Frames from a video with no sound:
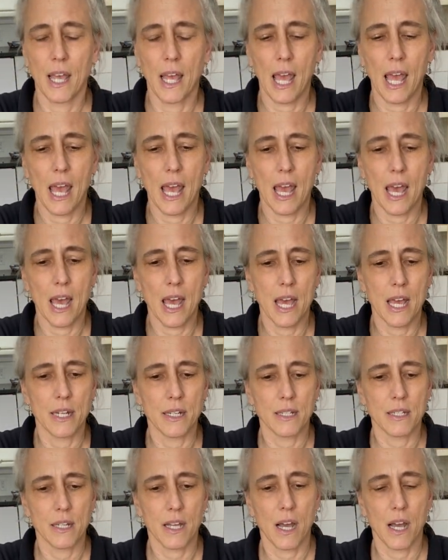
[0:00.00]

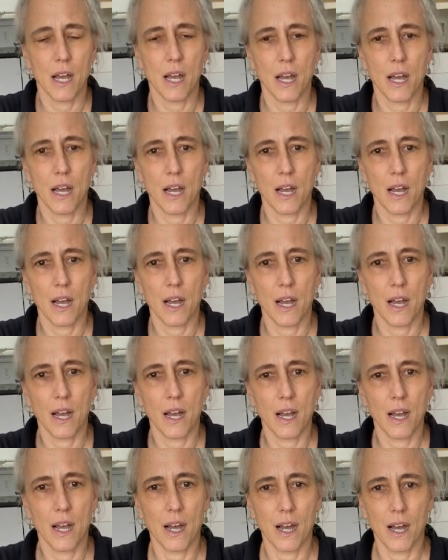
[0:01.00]
And
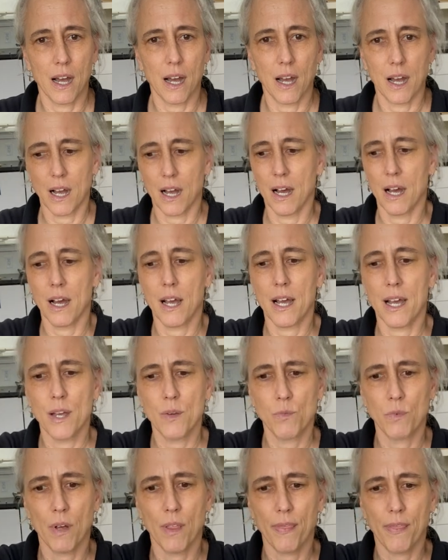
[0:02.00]
I
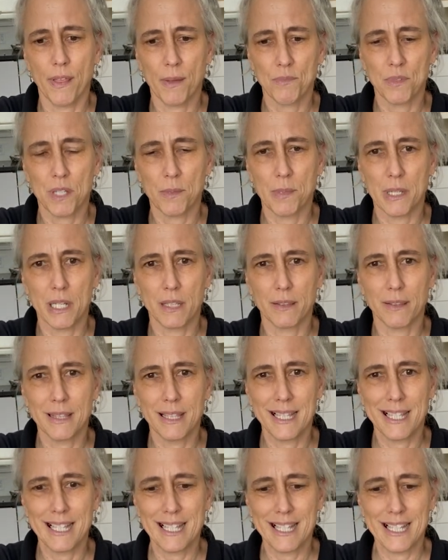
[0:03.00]
want them to be a
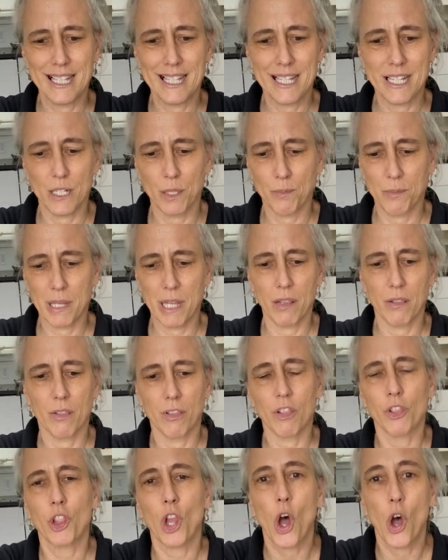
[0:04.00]
little bit
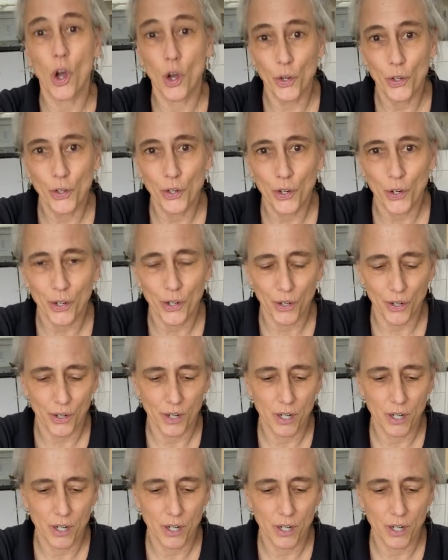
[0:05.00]
longer